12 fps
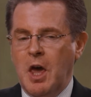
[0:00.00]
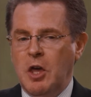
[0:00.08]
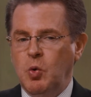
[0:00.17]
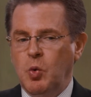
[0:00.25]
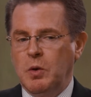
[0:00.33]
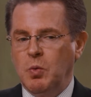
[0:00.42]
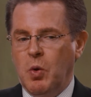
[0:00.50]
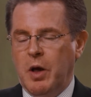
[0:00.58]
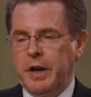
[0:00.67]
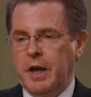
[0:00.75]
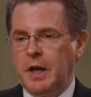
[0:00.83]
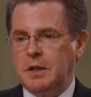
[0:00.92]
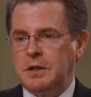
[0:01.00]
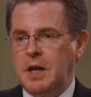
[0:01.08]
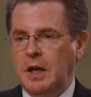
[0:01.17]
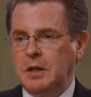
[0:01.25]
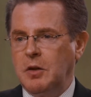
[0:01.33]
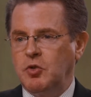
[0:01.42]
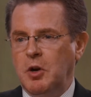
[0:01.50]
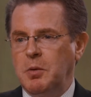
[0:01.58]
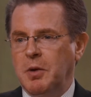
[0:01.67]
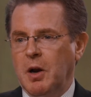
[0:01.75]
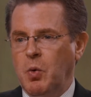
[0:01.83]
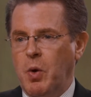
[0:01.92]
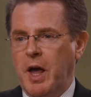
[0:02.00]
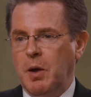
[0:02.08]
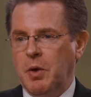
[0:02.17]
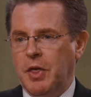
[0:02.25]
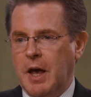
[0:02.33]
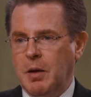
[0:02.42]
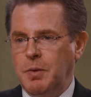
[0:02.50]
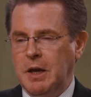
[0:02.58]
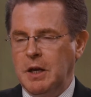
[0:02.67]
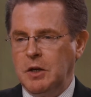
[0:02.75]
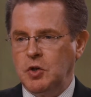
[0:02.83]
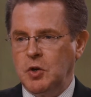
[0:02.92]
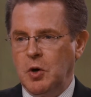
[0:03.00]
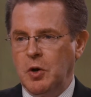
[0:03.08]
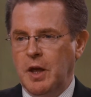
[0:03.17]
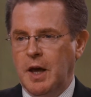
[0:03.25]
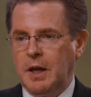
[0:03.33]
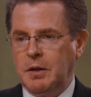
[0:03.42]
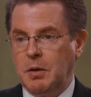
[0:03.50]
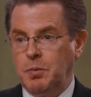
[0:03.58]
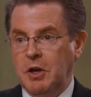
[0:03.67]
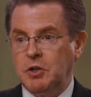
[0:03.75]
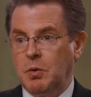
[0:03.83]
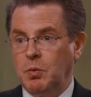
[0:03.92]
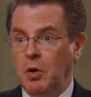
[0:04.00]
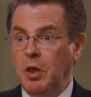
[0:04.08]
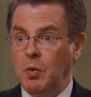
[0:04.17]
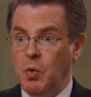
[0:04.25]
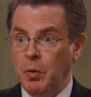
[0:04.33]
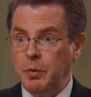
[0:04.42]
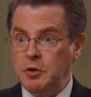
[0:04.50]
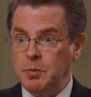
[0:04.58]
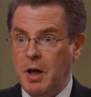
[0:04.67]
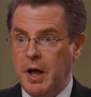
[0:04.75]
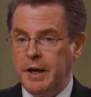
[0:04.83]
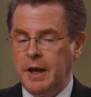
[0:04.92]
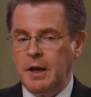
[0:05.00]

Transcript: you wouldn't want to take the treatment away without making sure that the patient really won't respond.